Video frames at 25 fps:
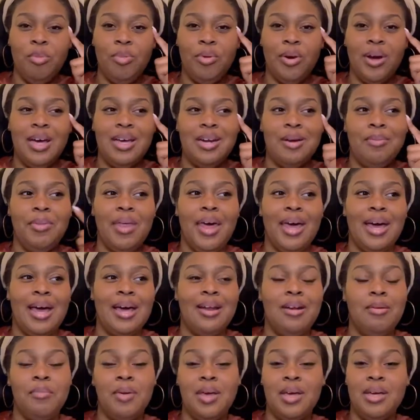brain, I'm like, I
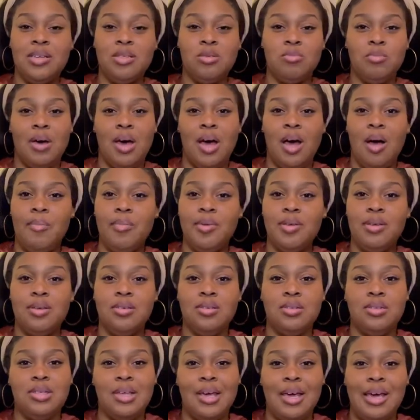don't met his mama,
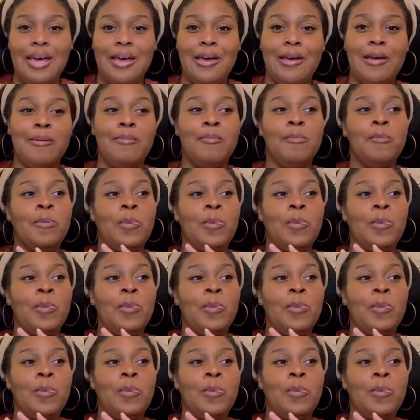his dad,